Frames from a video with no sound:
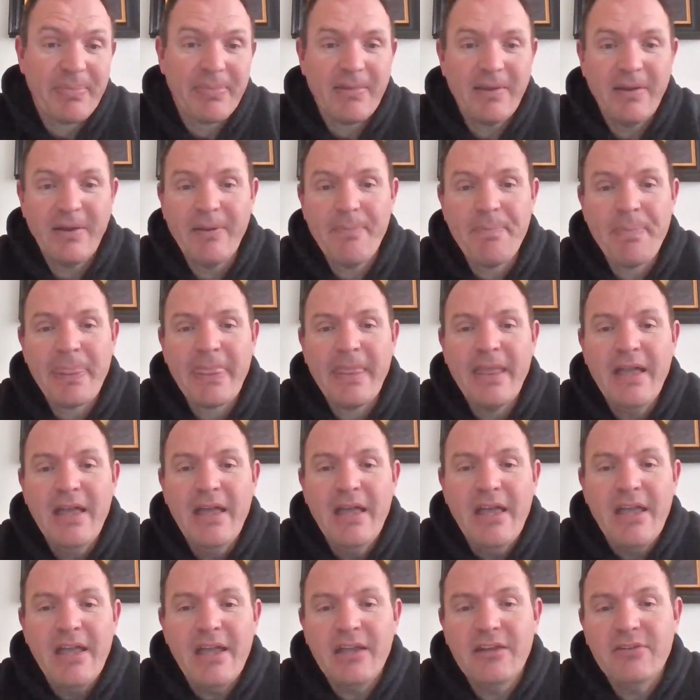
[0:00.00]
Okay.
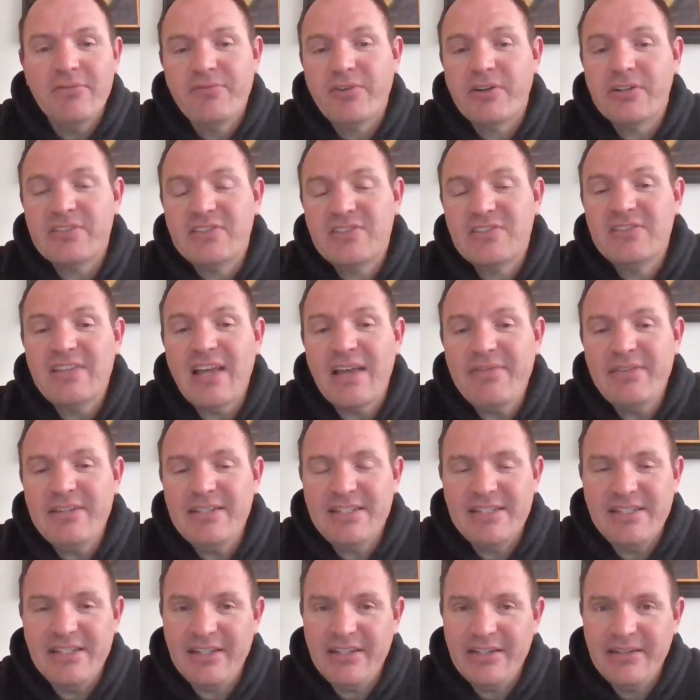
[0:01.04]
In verse
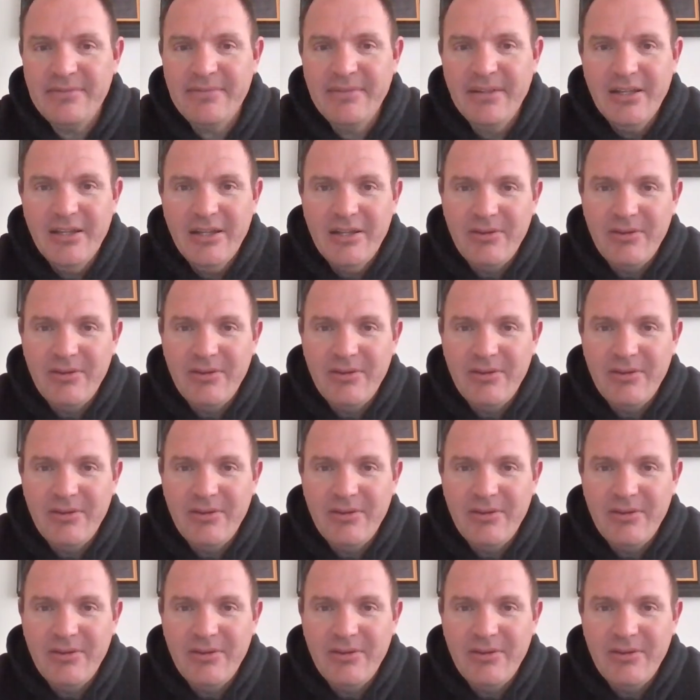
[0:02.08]
17,